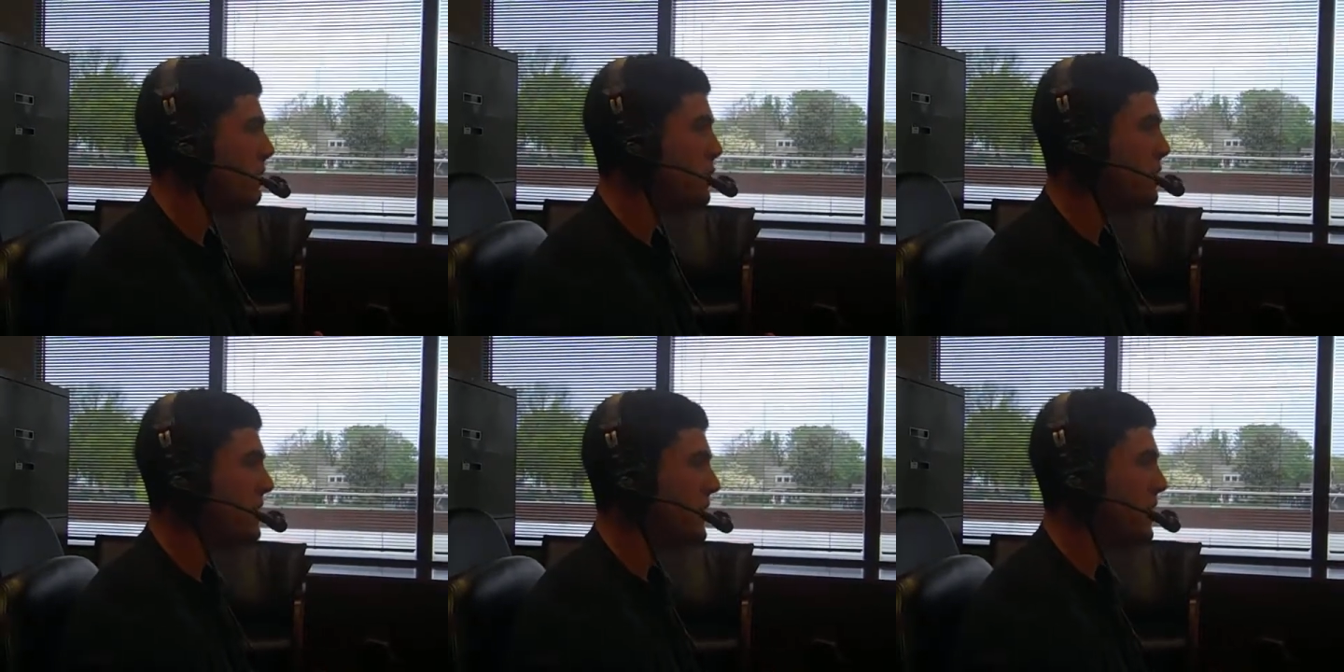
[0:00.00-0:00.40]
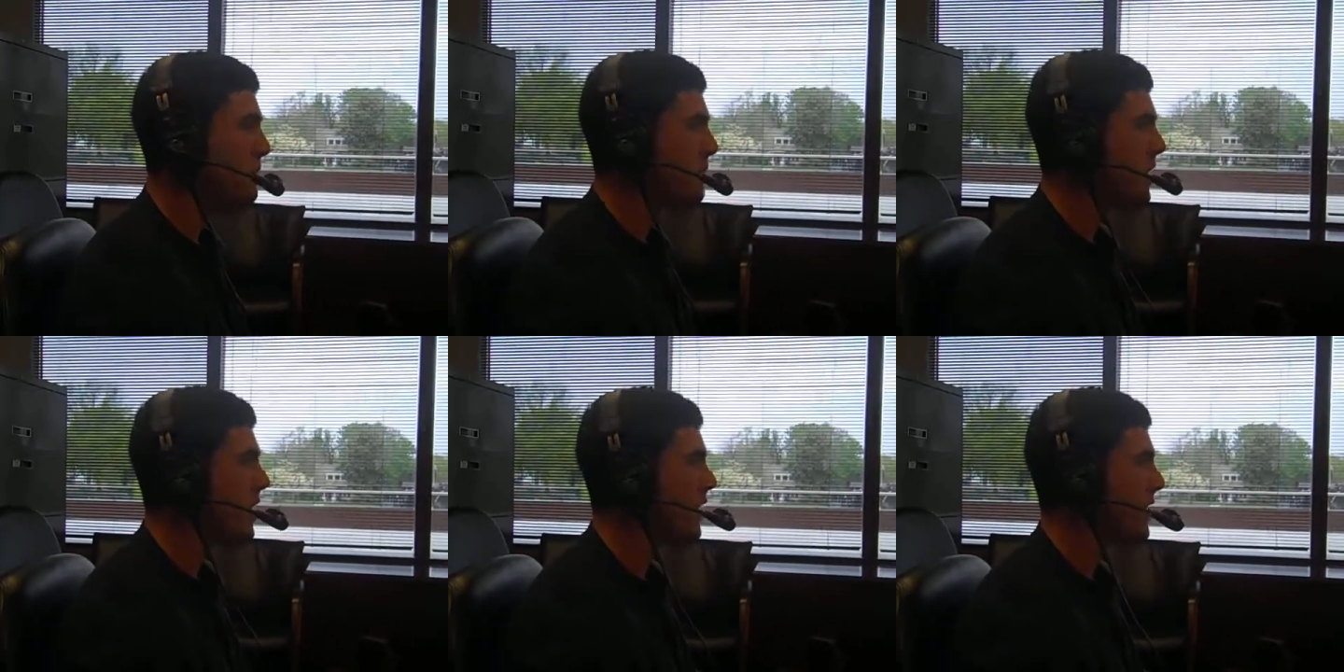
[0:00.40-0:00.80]
moving
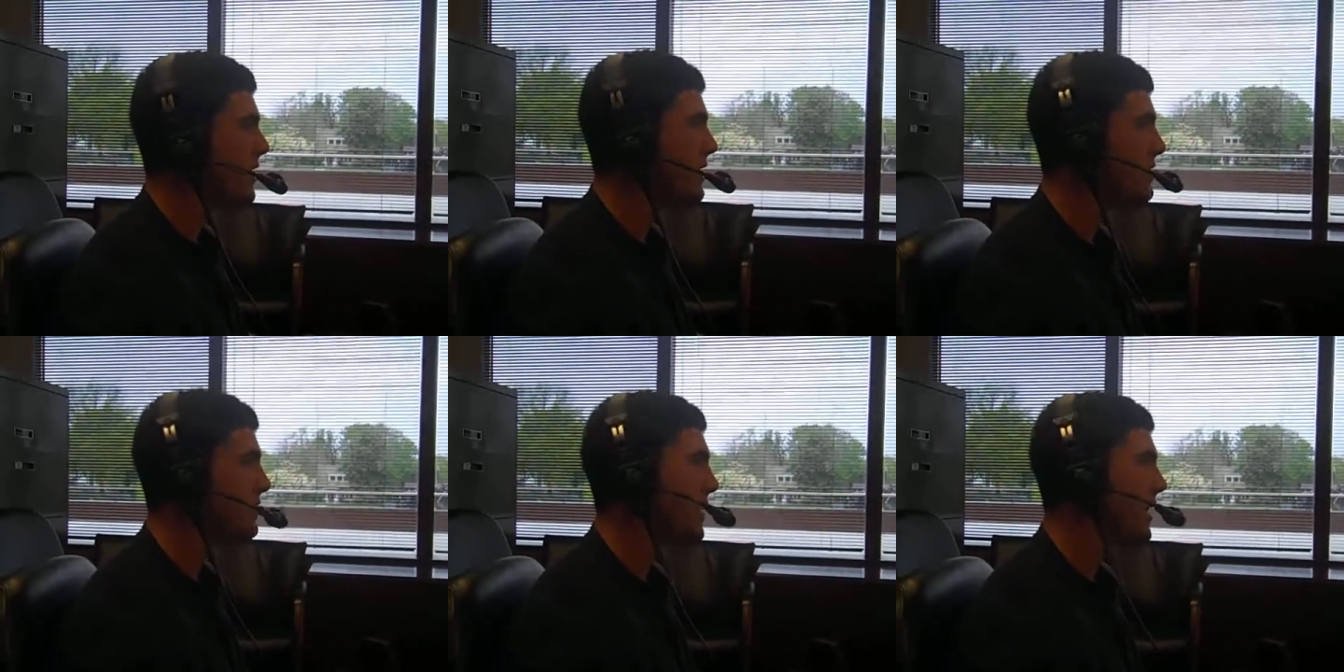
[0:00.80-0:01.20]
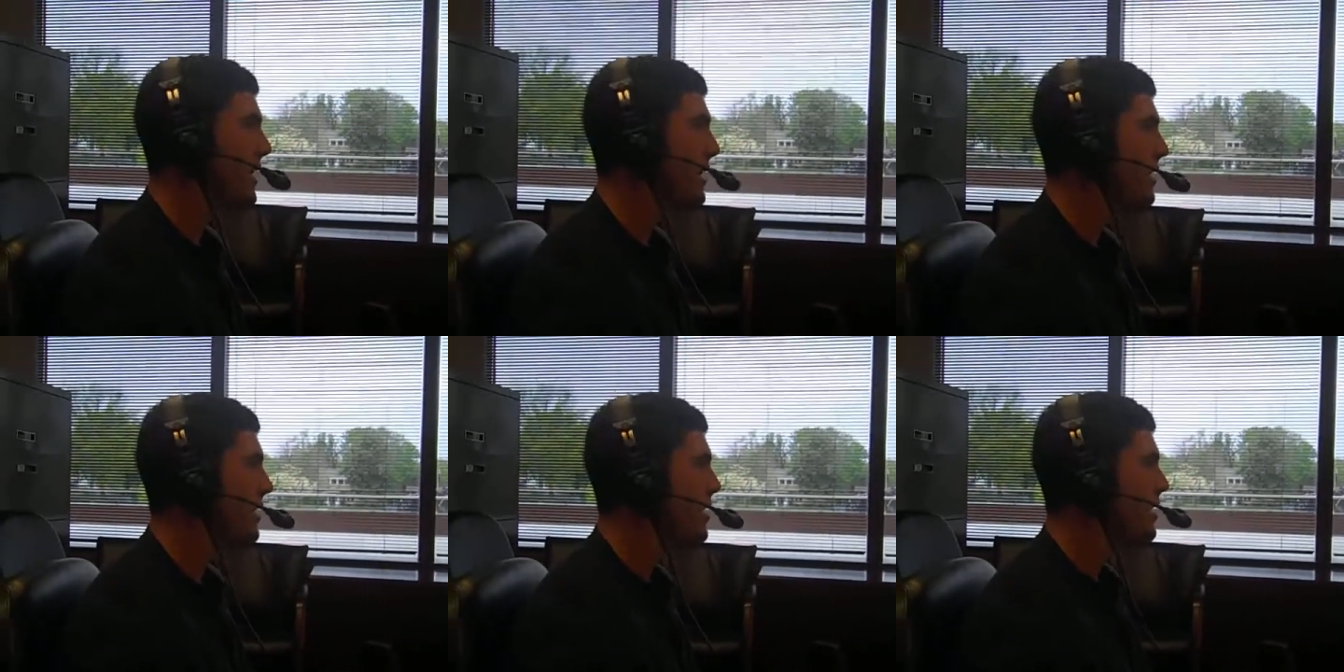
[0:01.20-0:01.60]
in the pocket,
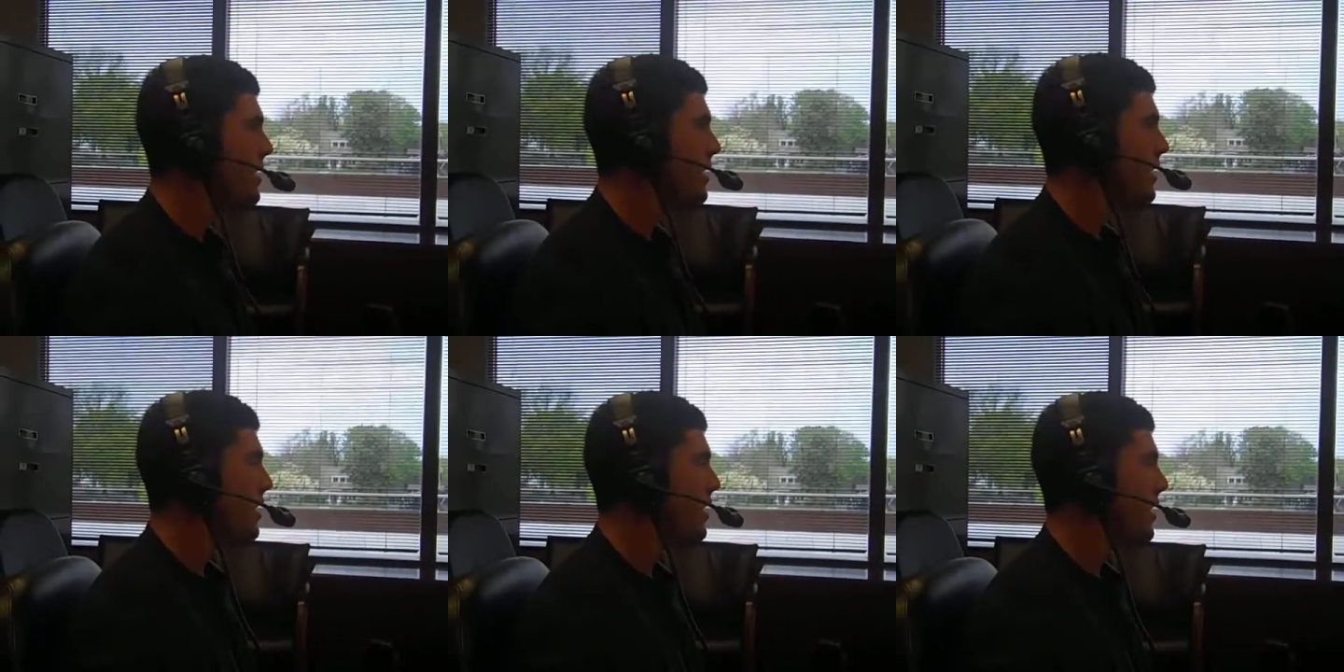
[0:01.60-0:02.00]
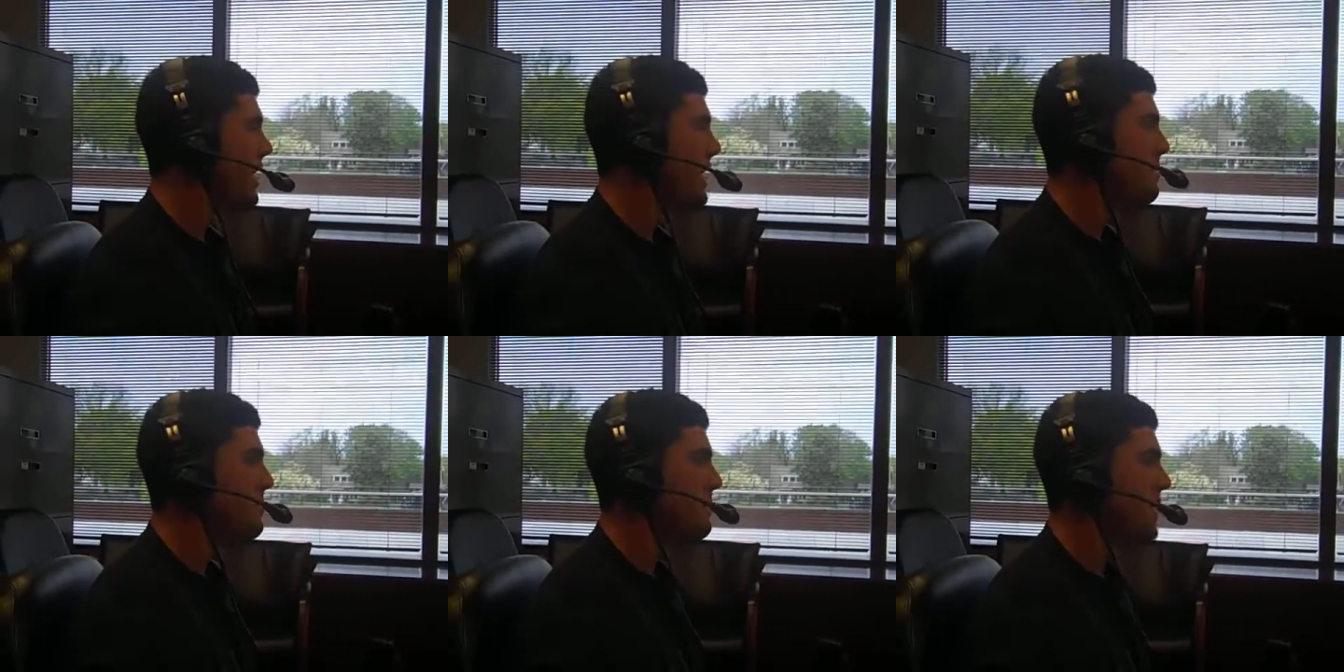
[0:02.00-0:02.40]
staying,
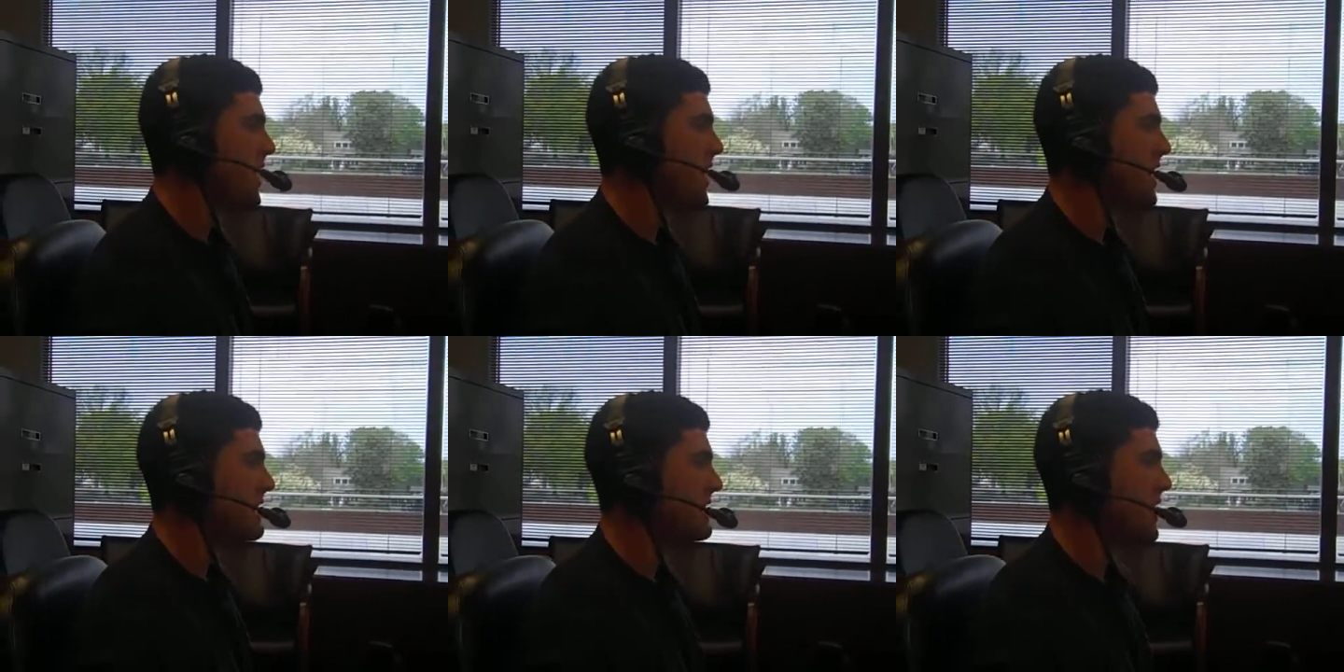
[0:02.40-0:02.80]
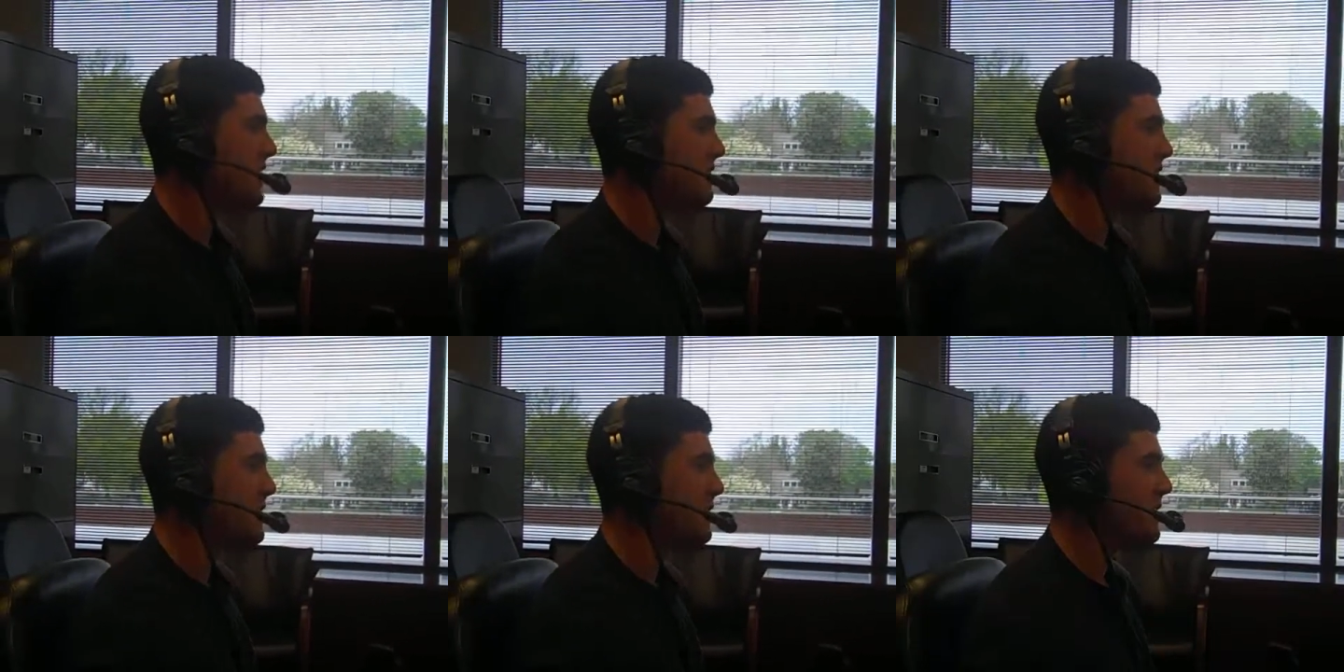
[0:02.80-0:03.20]
keeping my eyes
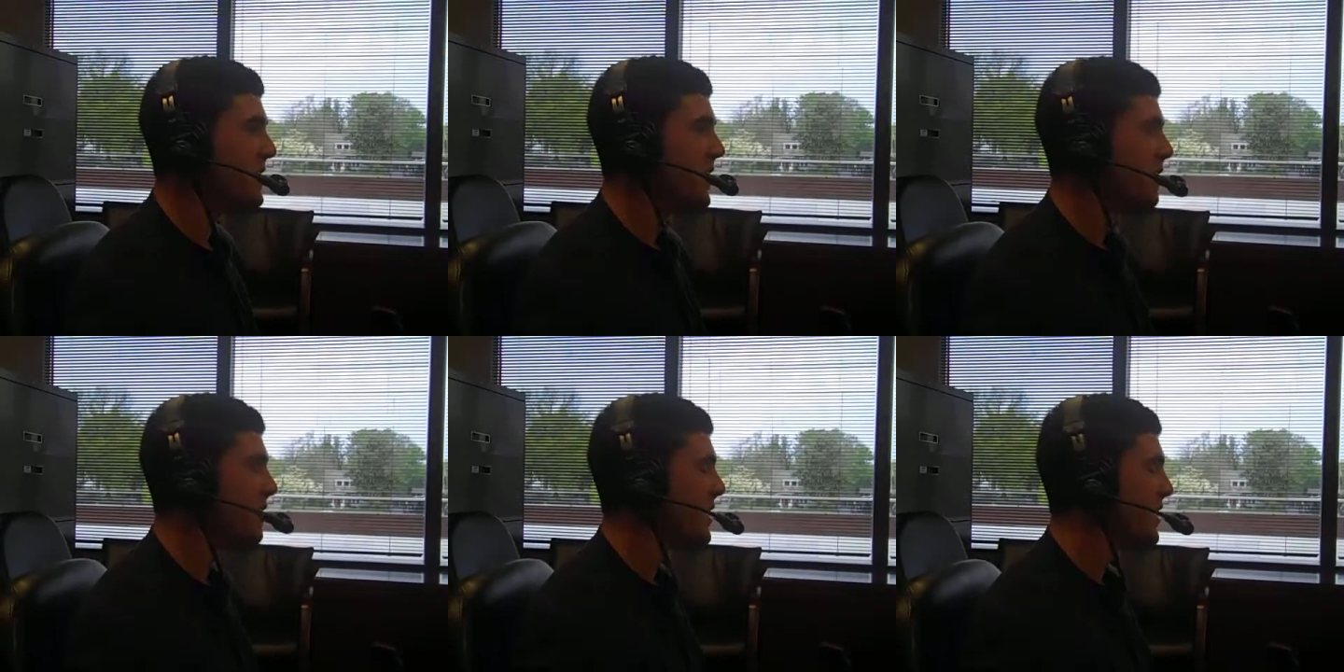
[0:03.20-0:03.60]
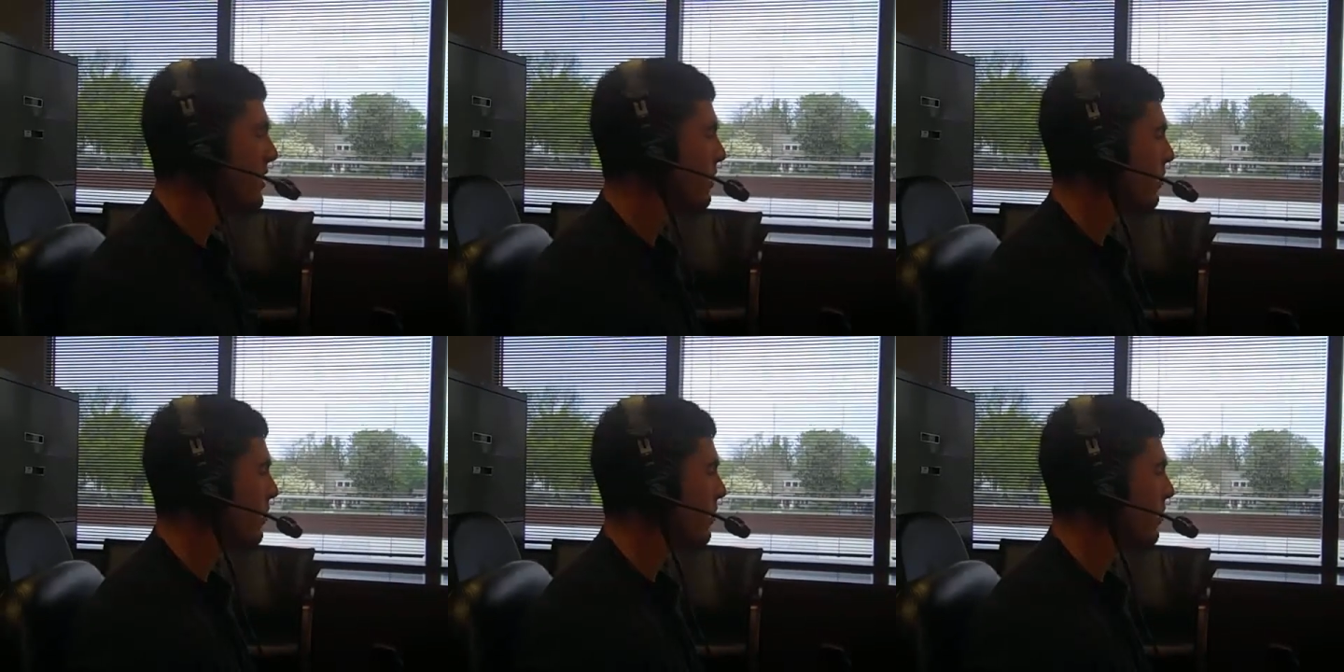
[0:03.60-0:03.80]
downfield and not looking at